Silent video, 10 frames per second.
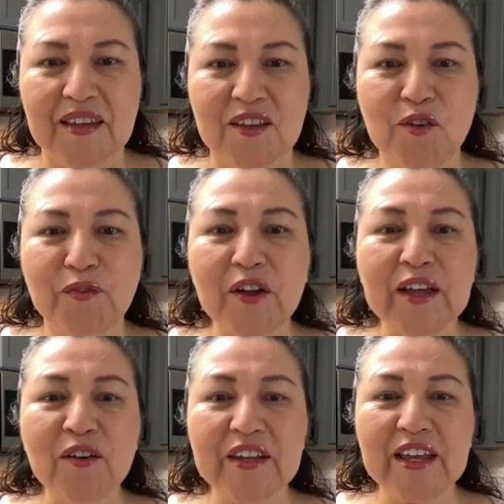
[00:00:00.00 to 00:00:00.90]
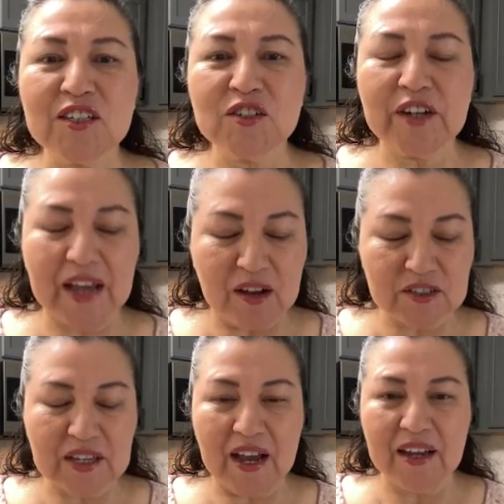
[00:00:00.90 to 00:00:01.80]
You fell out yesterday
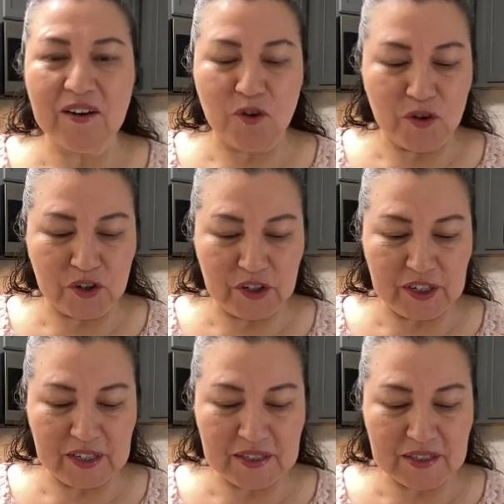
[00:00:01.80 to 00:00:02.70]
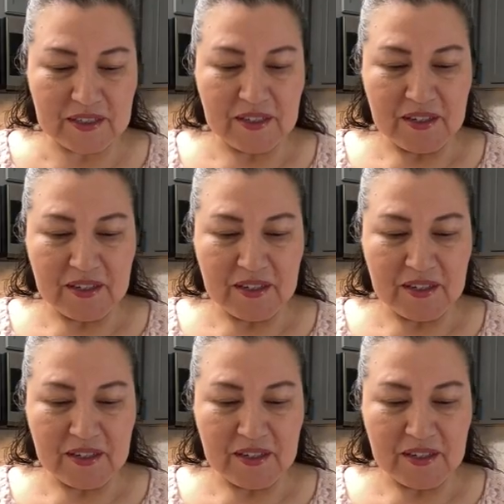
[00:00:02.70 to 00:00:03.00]
outside. Oh goodness.